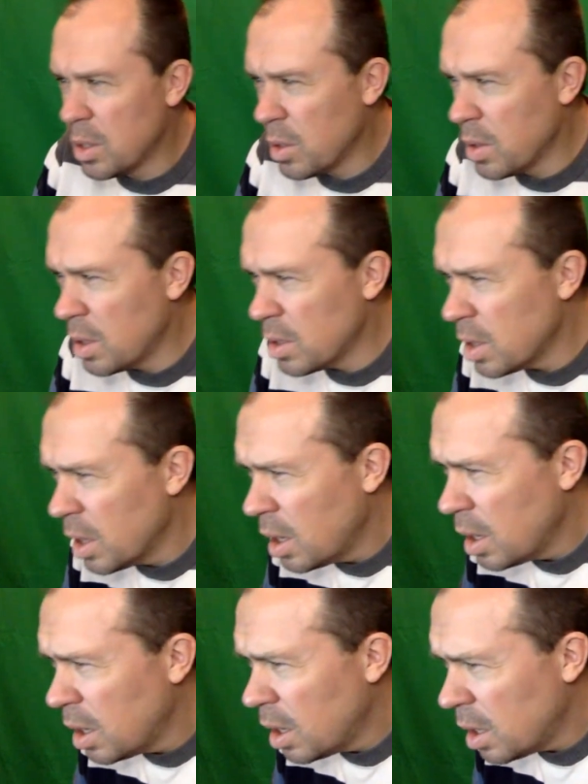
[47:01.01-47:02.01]
So there's
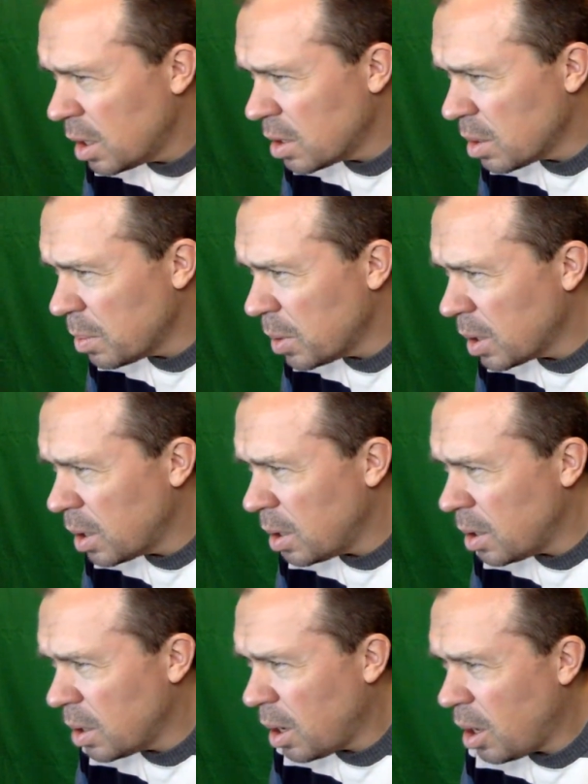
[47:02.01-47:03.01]
a book
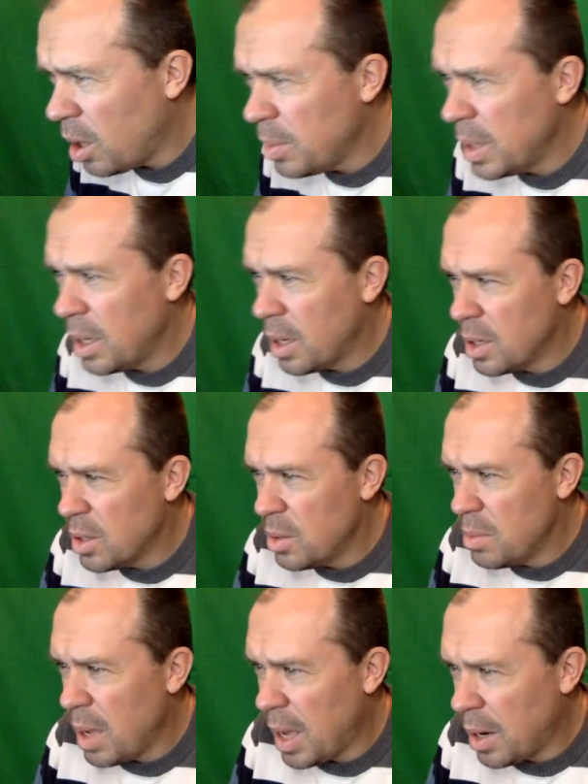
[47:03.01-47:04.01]
called All Because You
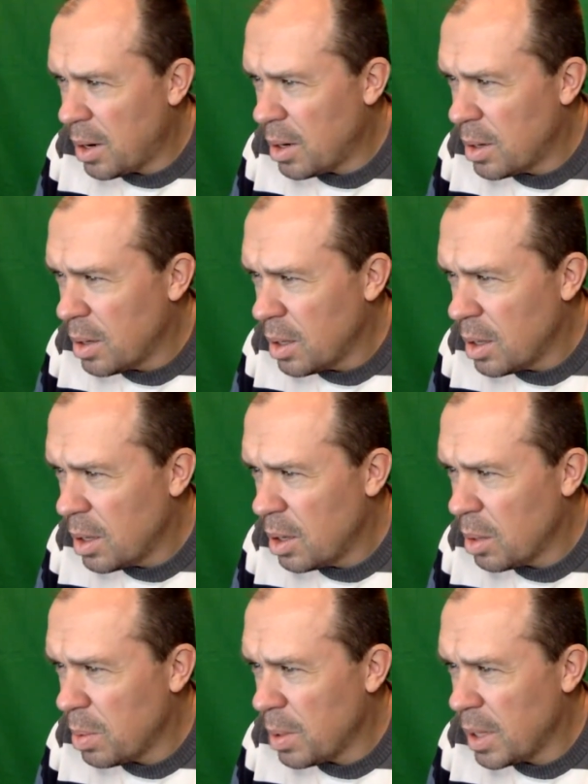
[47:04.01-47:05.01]
Matter, Your
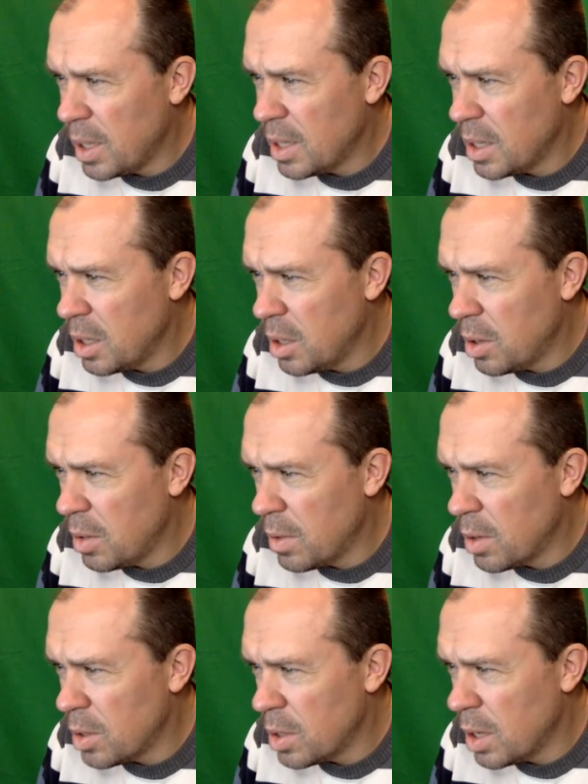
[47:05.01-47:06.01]
Place in the
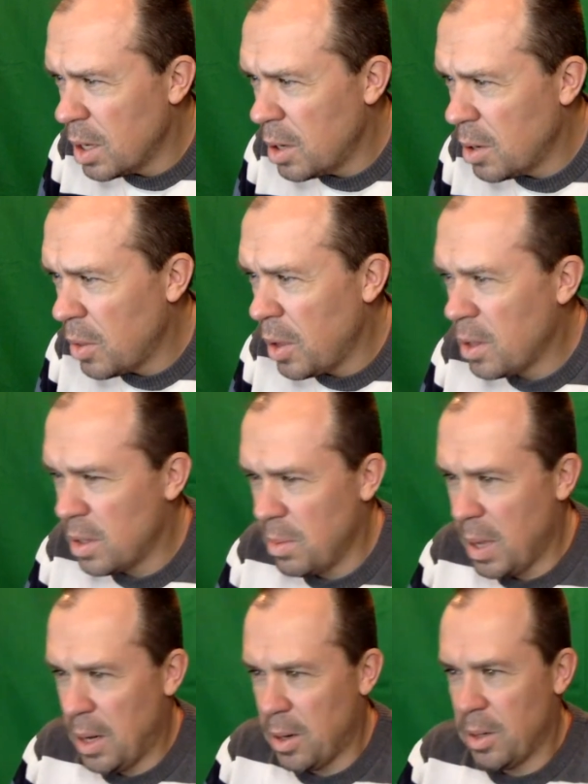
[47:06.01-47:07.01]
Universe, and Your Thoughts
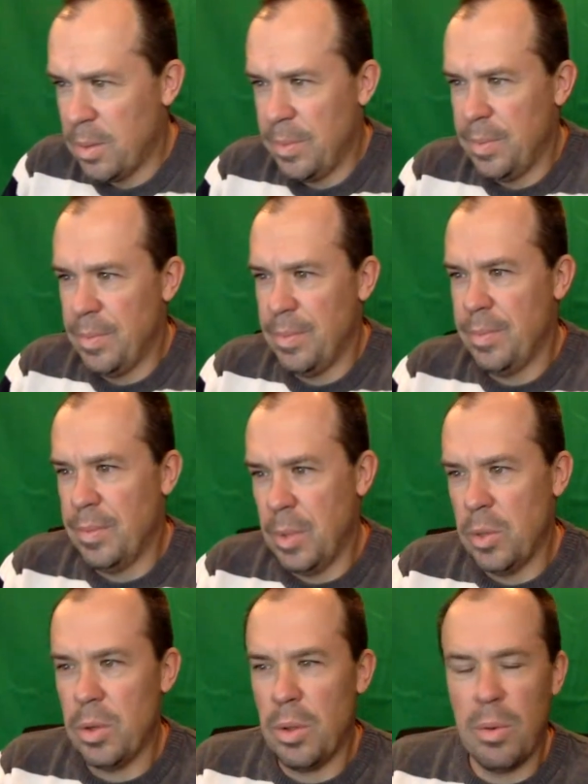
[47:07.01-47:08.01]
Matter.
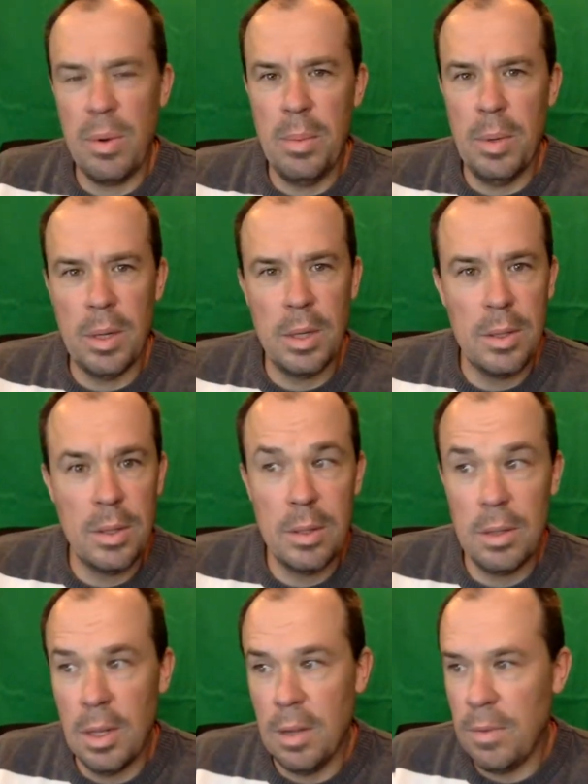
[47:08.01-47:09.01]
Those are 3 books
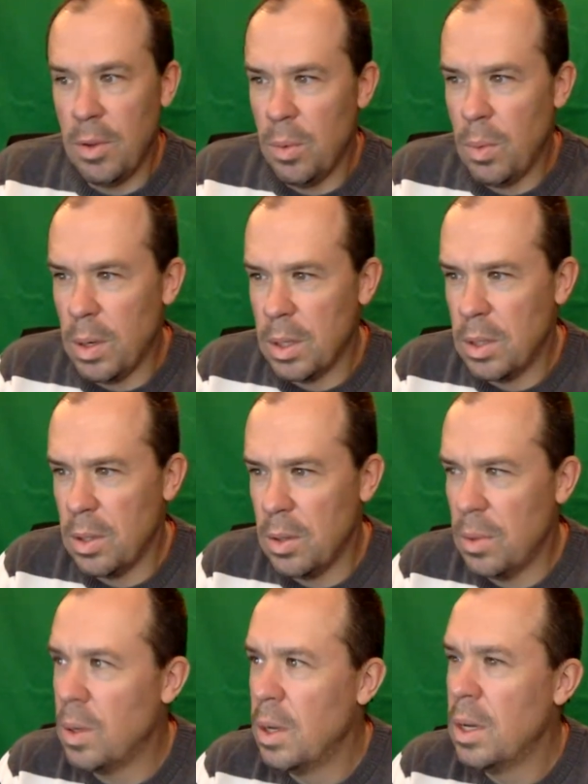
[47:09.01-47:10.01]
if you want
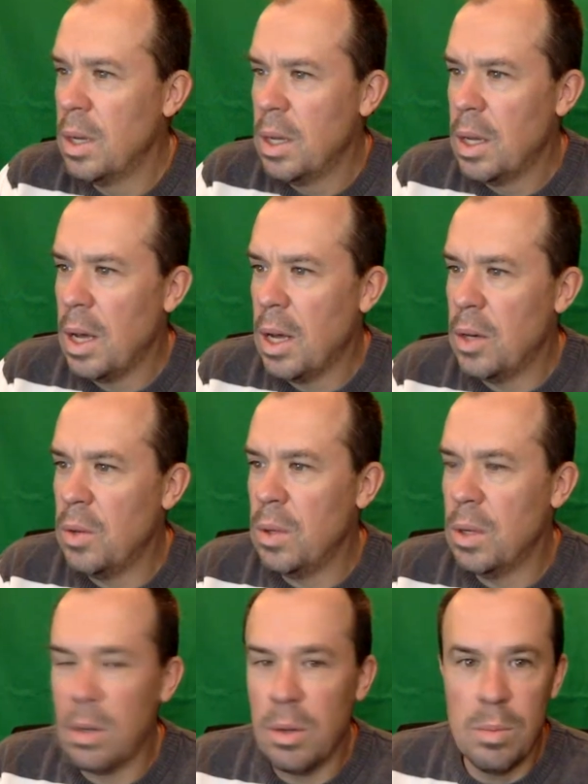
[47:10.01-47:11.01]
to. New
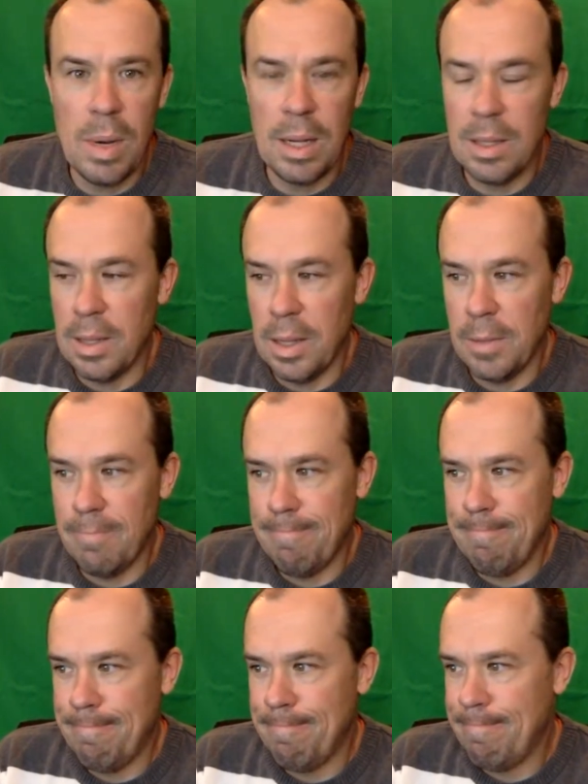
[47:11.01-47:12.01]
Year, New Mindset.
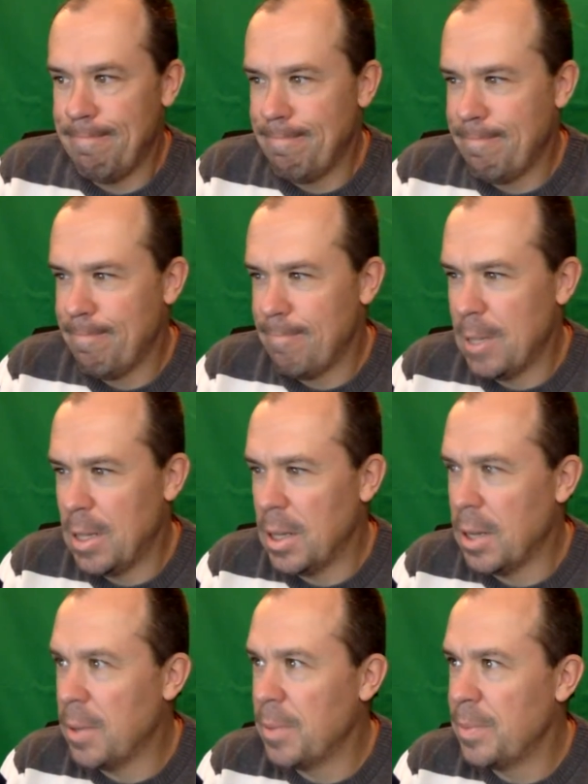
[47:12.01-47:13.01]
There you go.